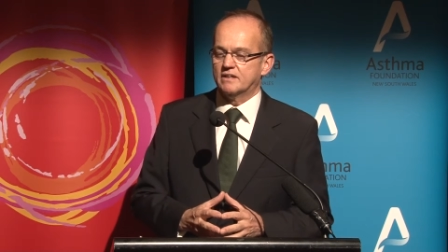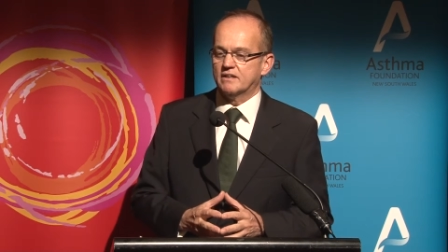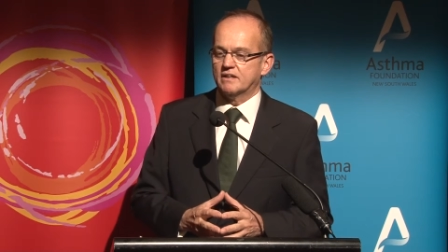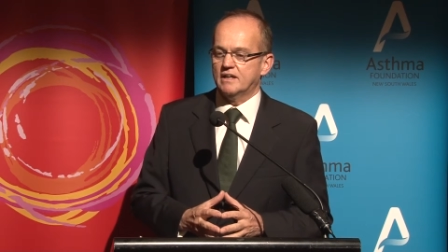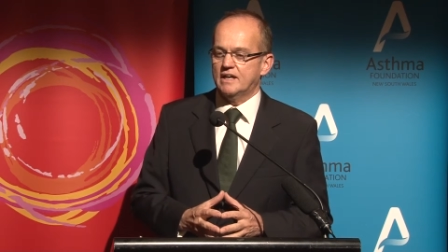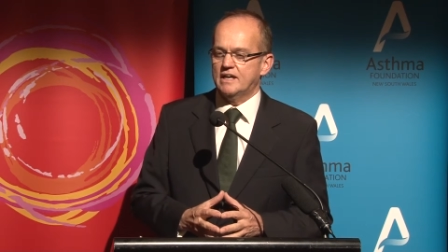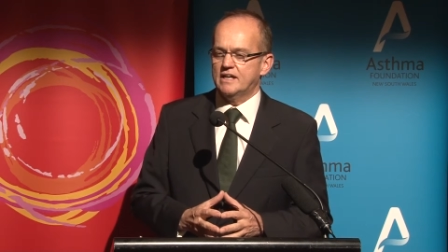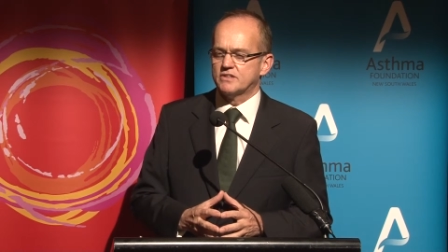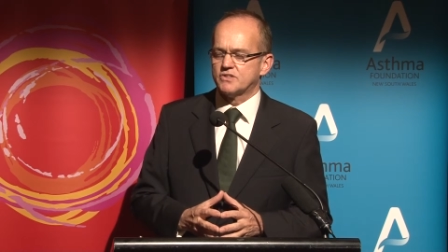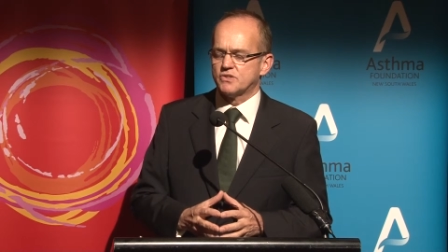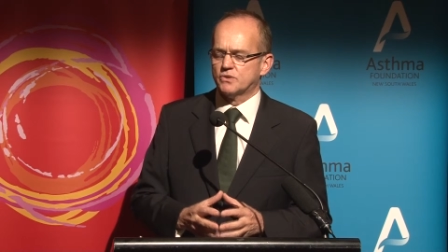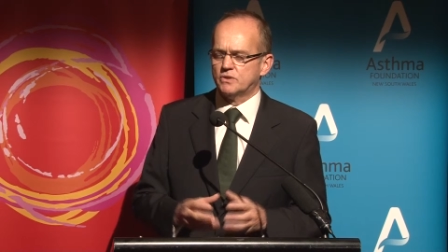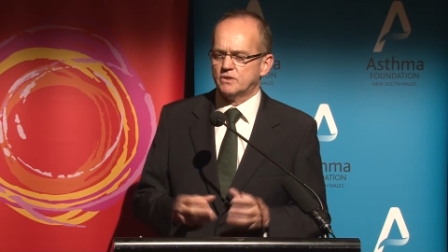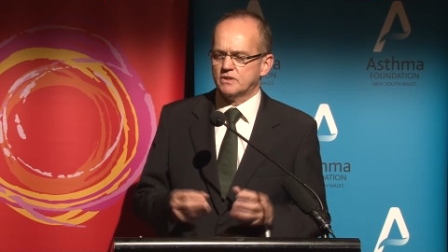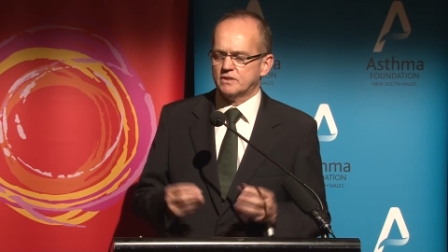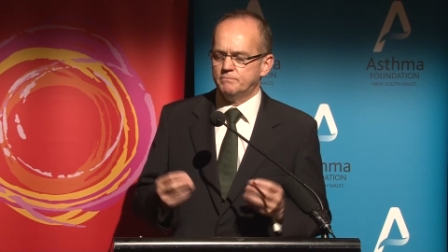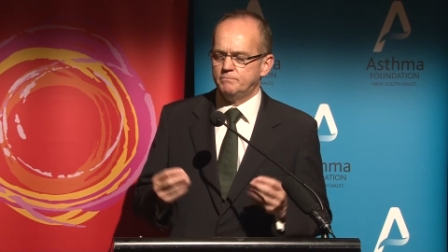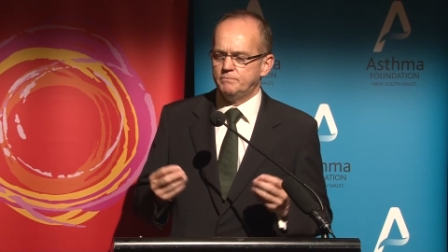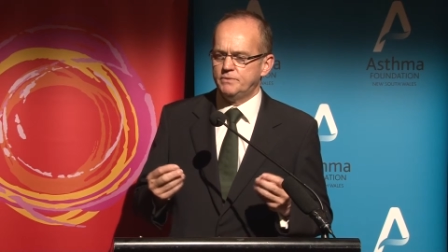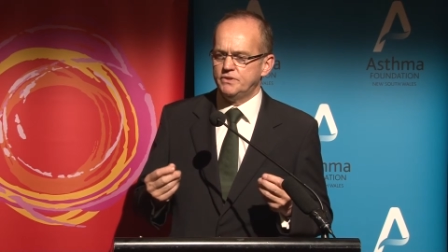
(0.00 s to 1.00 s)
It allows
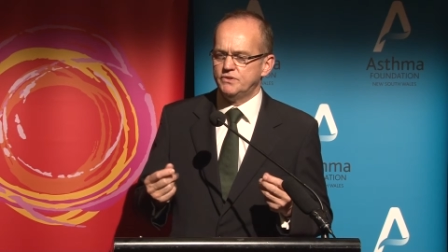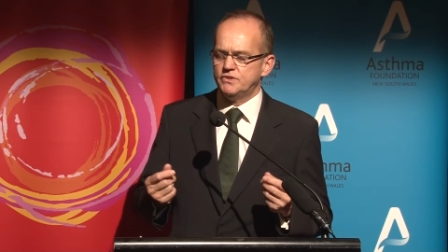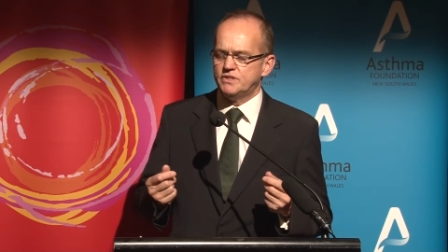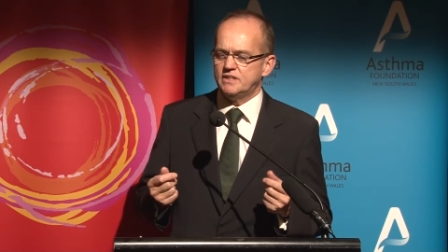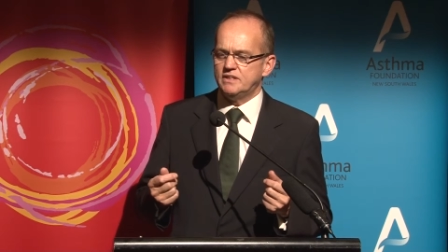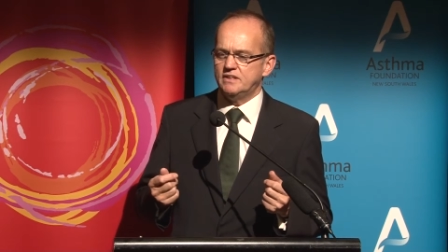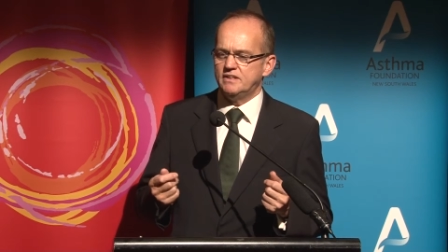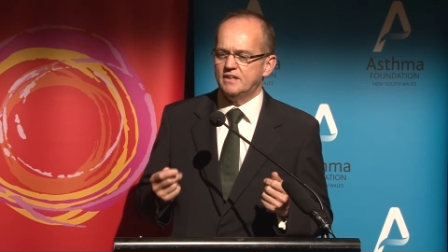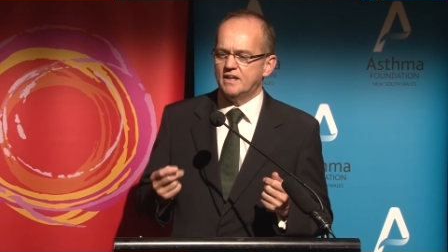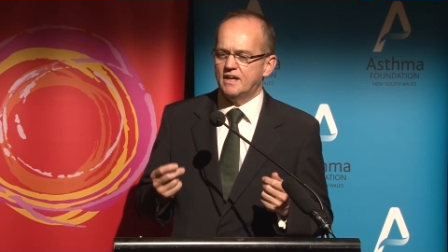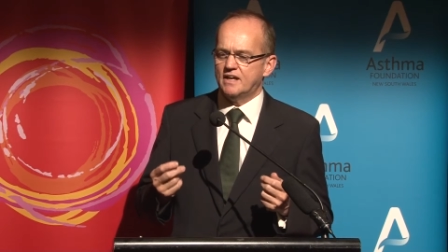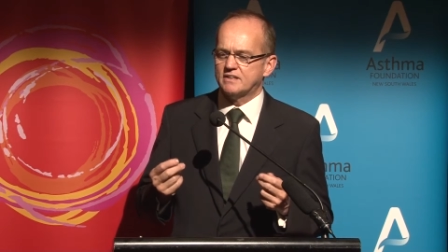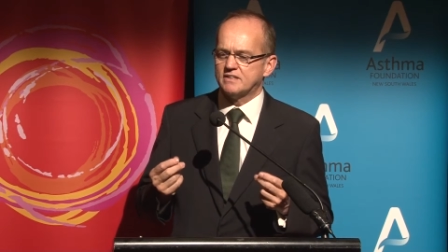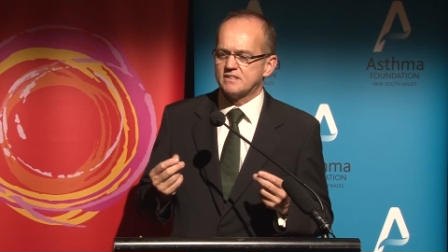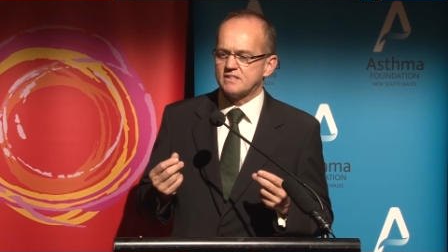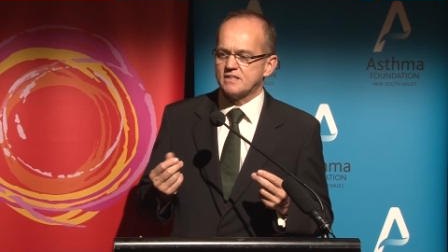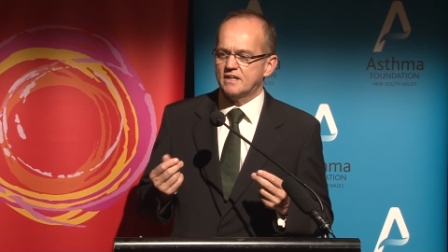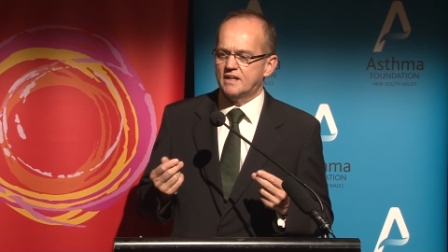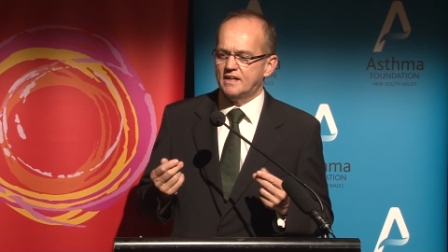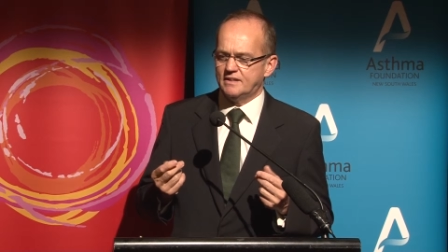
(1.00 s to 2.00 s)
all the beauty
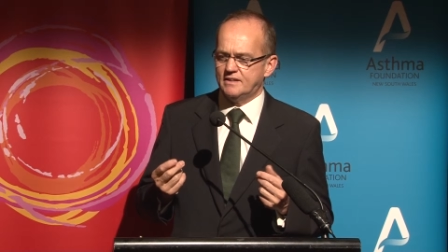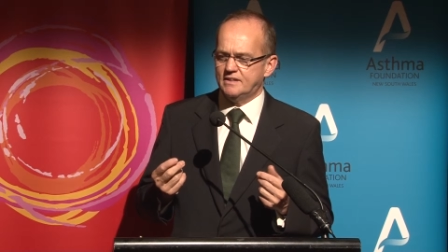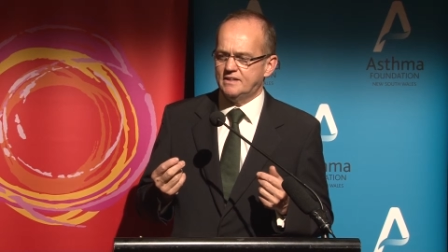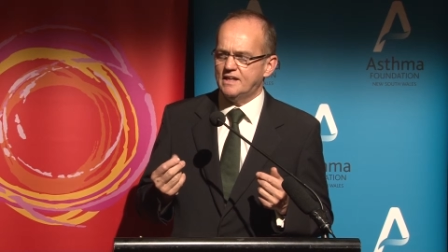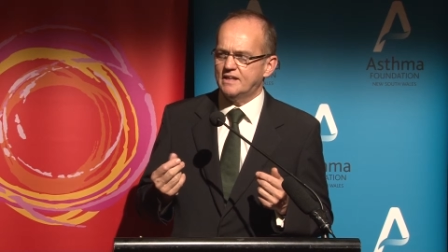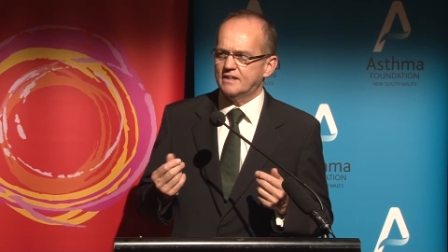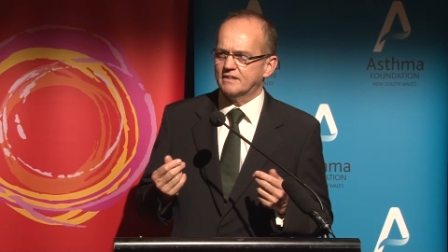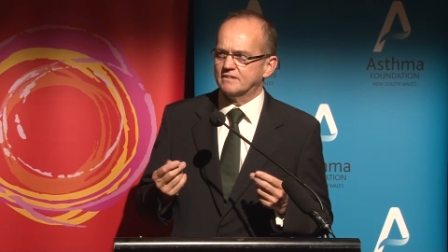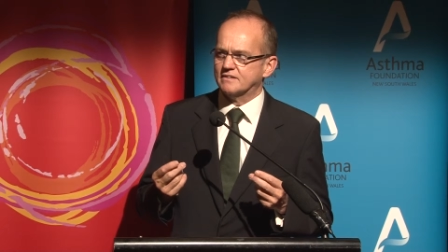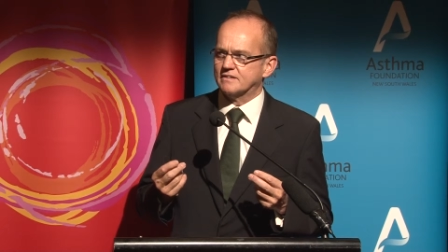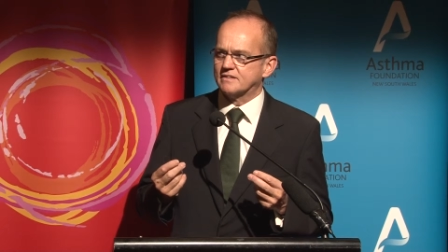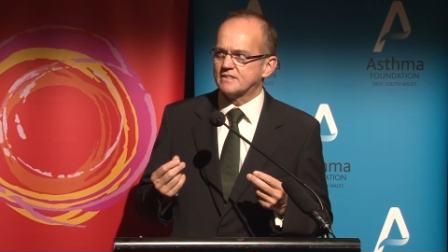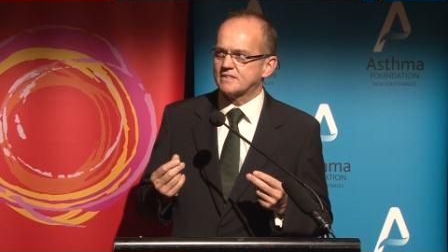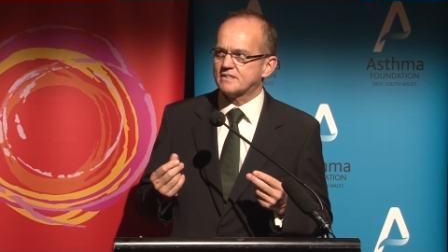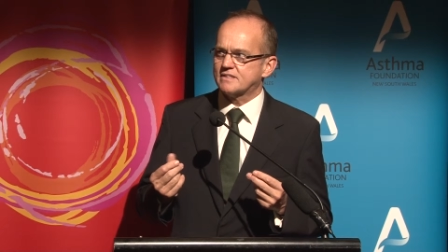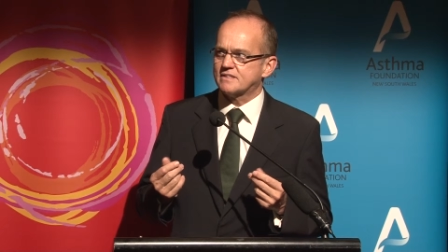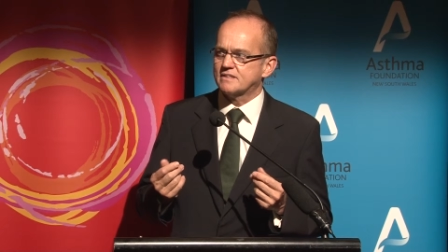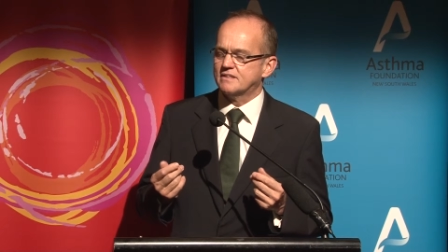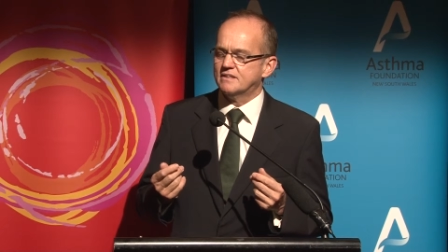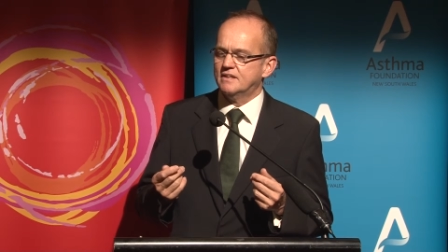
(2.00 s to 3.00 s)
and slight
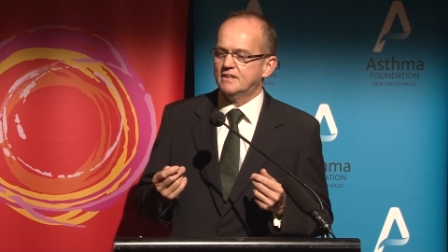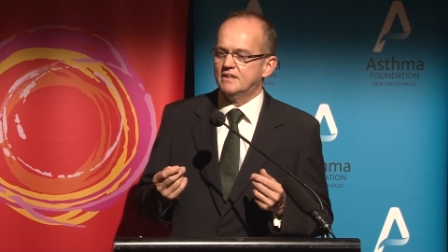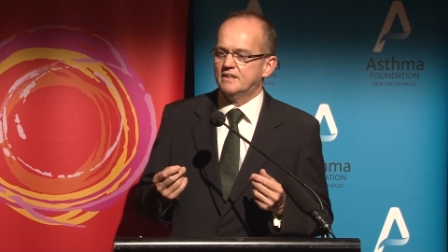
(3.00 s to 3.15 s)
decadence